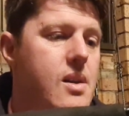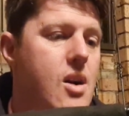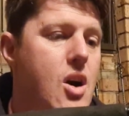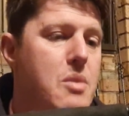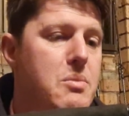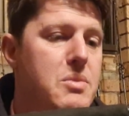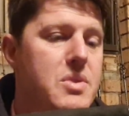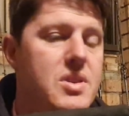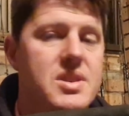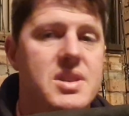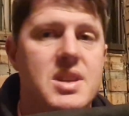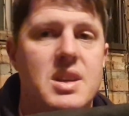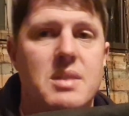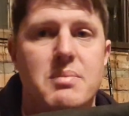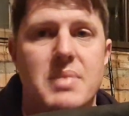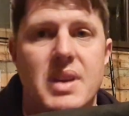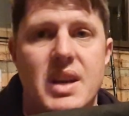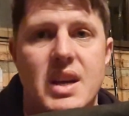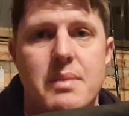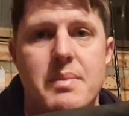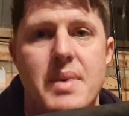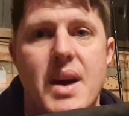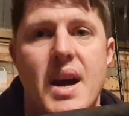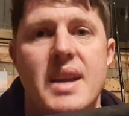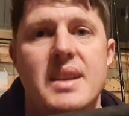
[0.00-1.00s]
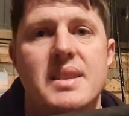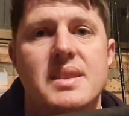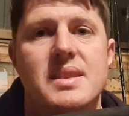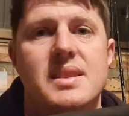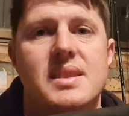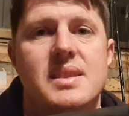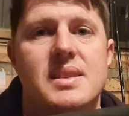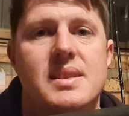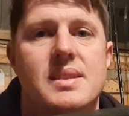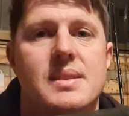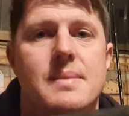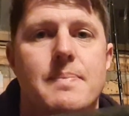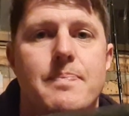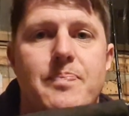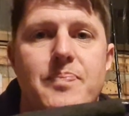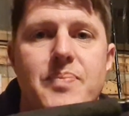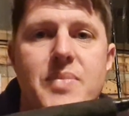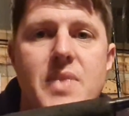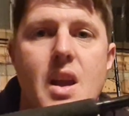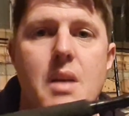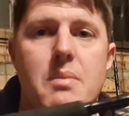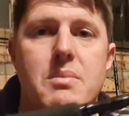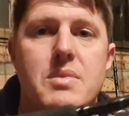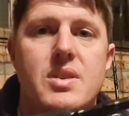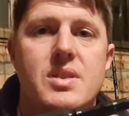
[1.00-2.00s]
I'm using bigger baits.
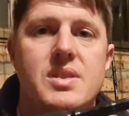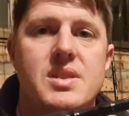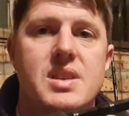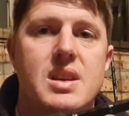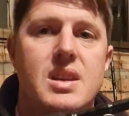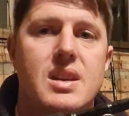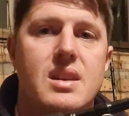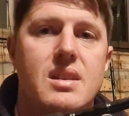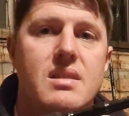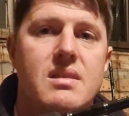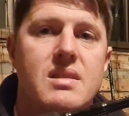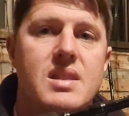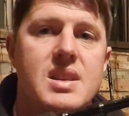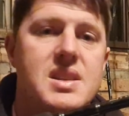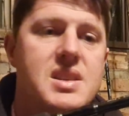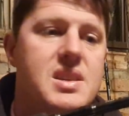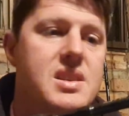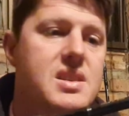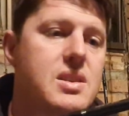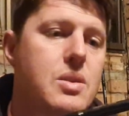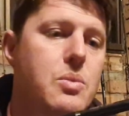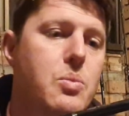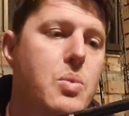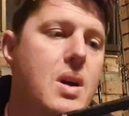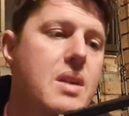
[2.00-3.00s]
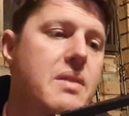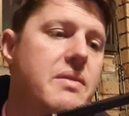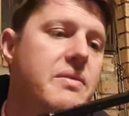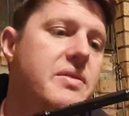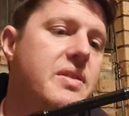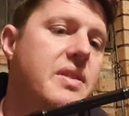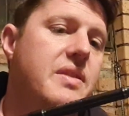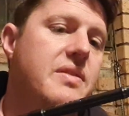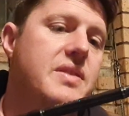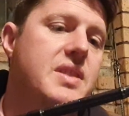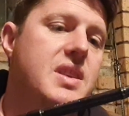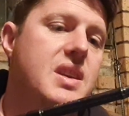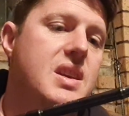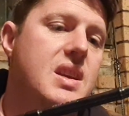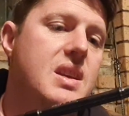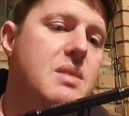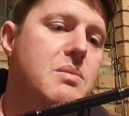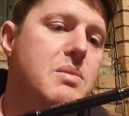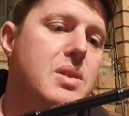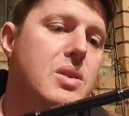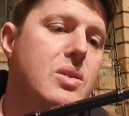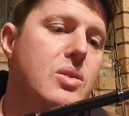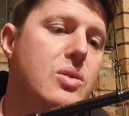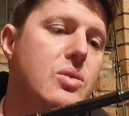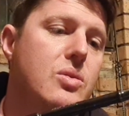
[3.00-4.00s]
This is a
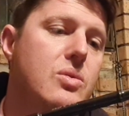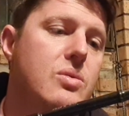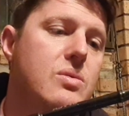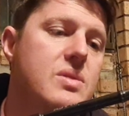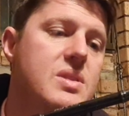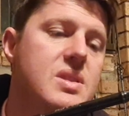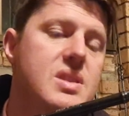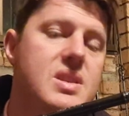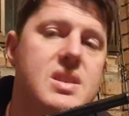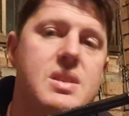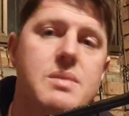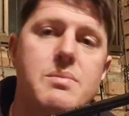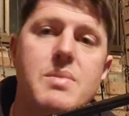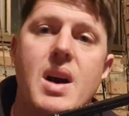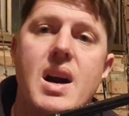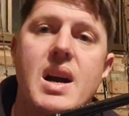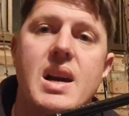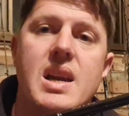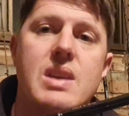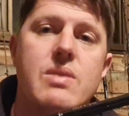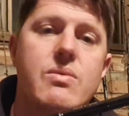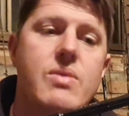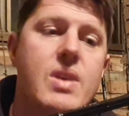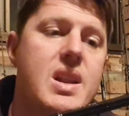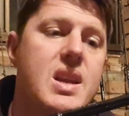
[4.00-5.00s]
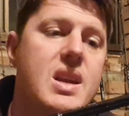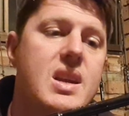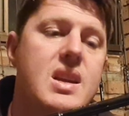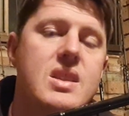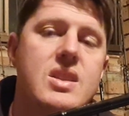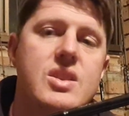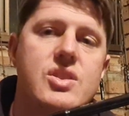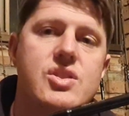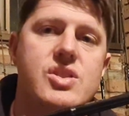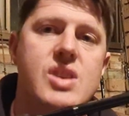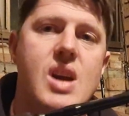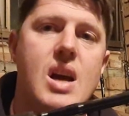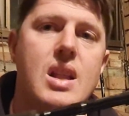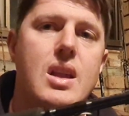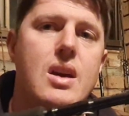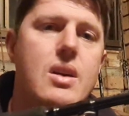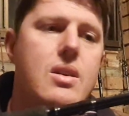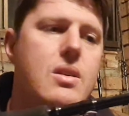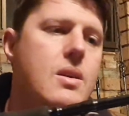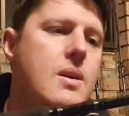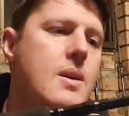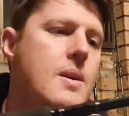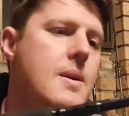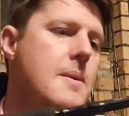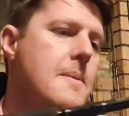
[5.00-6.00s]
150mm Samaki Reddick in the
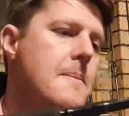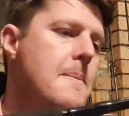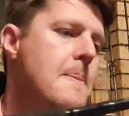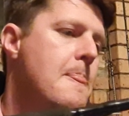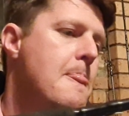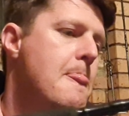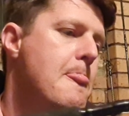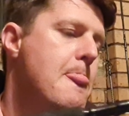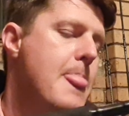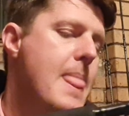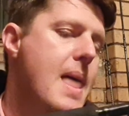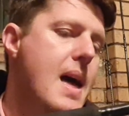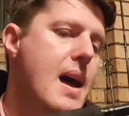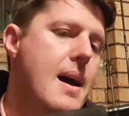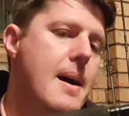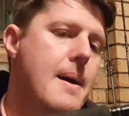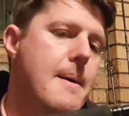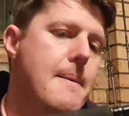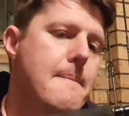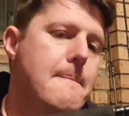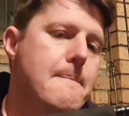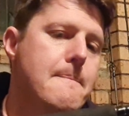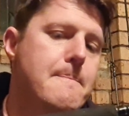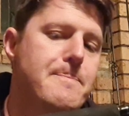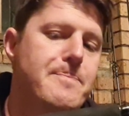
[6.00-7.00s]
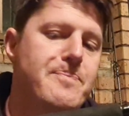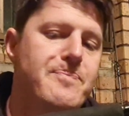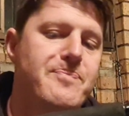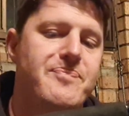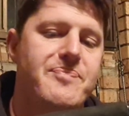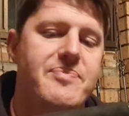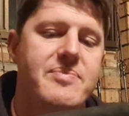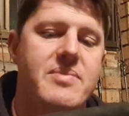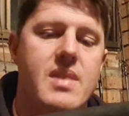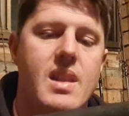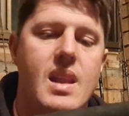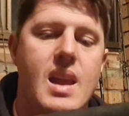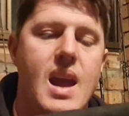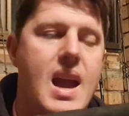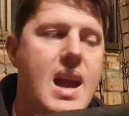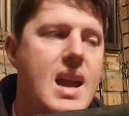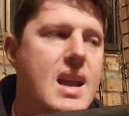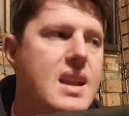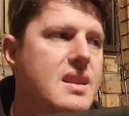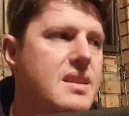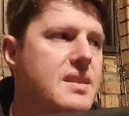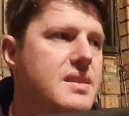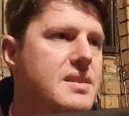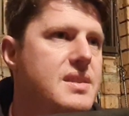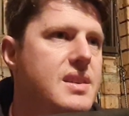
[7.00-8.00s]
shallow,
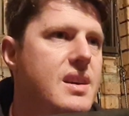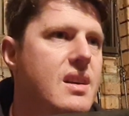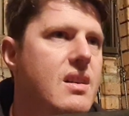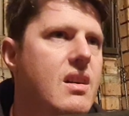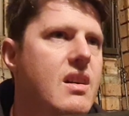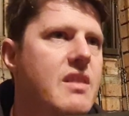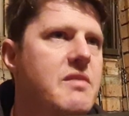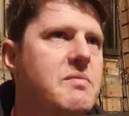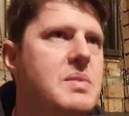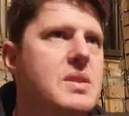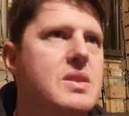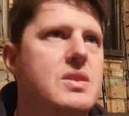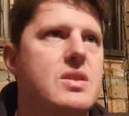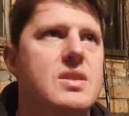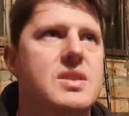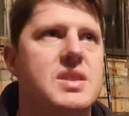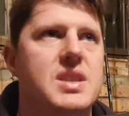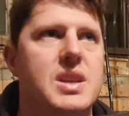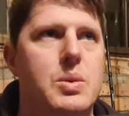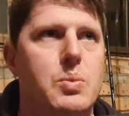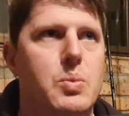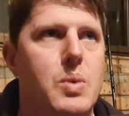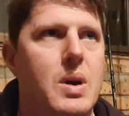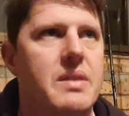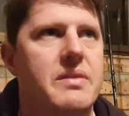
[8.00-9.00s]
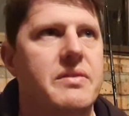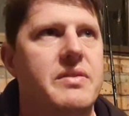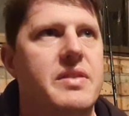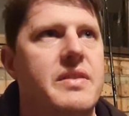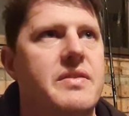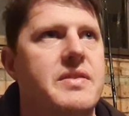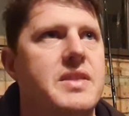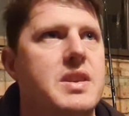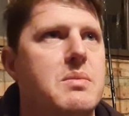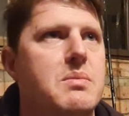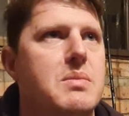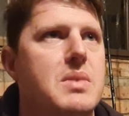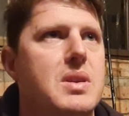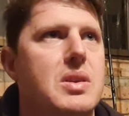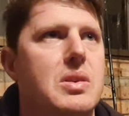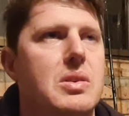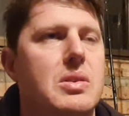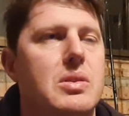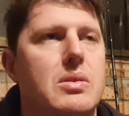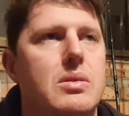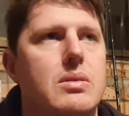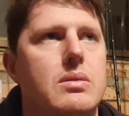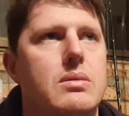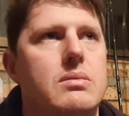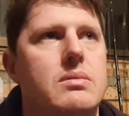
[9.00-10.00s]
and I've been using
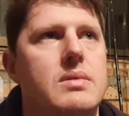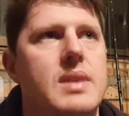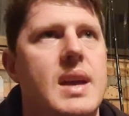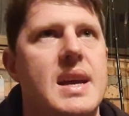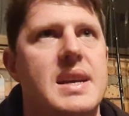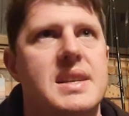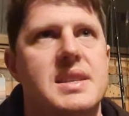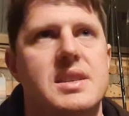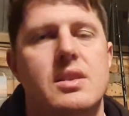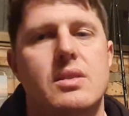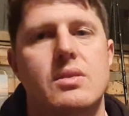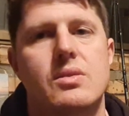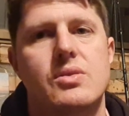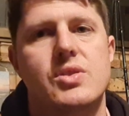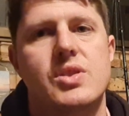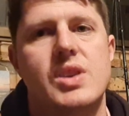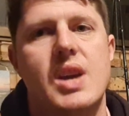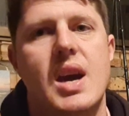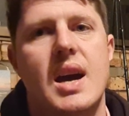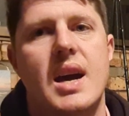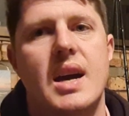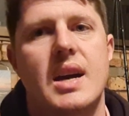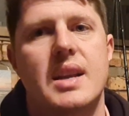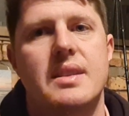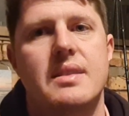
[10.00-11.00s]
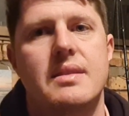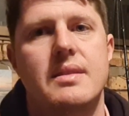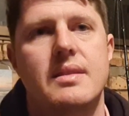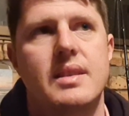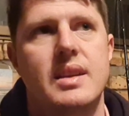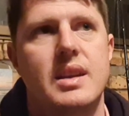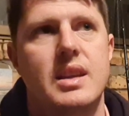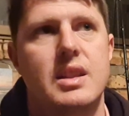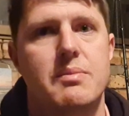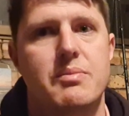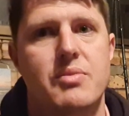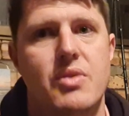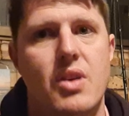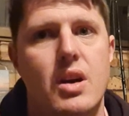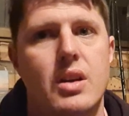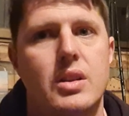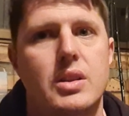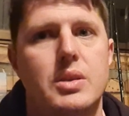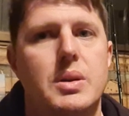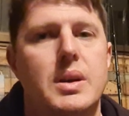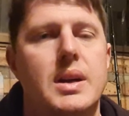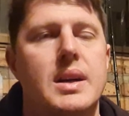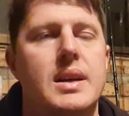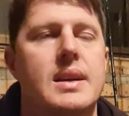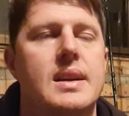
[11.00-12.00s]
150mm XL shad in the Pro
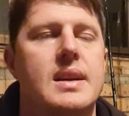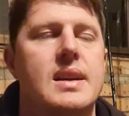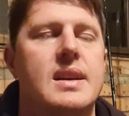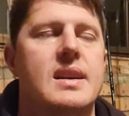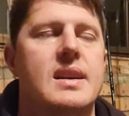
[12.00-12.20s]
Lure,